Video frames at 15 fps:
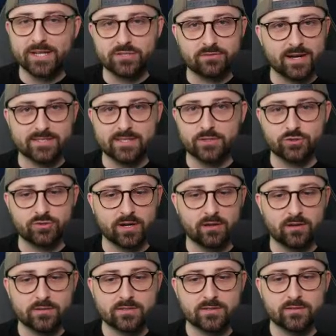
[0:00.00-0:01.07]
better asset than Strand
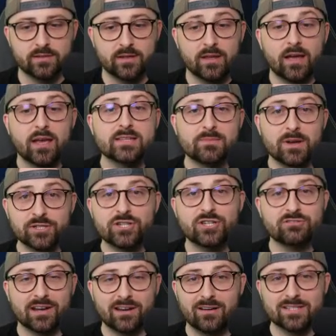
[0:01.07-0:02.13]
Larsen. As much as
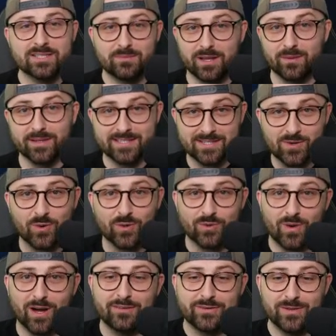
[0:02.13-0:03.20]
Strand Larsen, by the way, scored
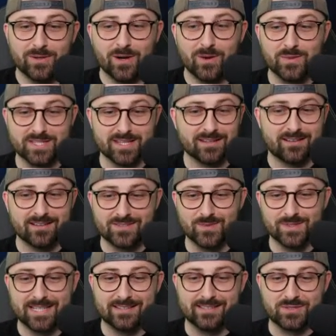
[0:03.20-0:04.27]
quite a few goals in the last
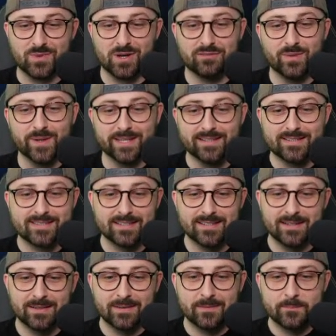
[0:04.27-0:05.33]
10 to 12 weeks.
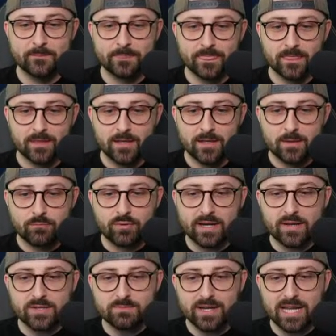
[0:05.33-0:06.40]

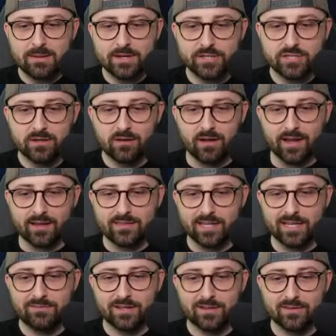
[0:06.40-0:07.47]
Pronounce my name as you like.
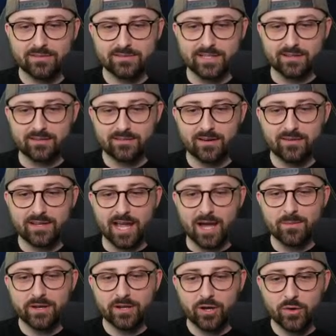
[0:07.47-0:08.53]
Thank you for the content. Okay,
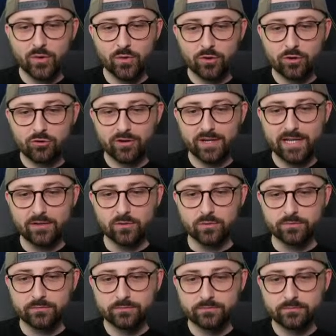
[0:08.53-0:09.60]
I'm going to go
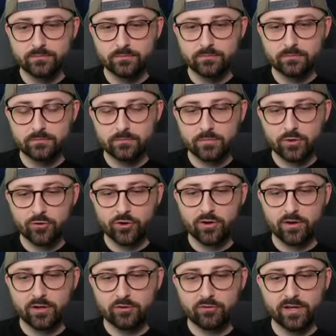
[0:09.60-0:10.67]
Crenidal. I'm
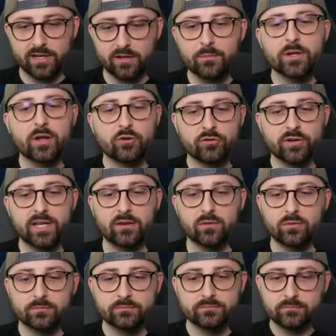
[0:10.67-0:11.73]
going to go
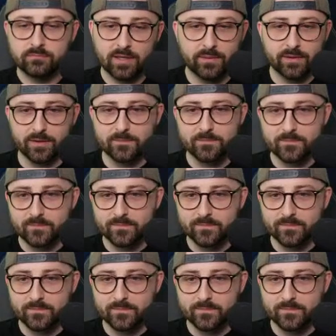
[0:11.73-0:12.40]
Crenidal. There we go.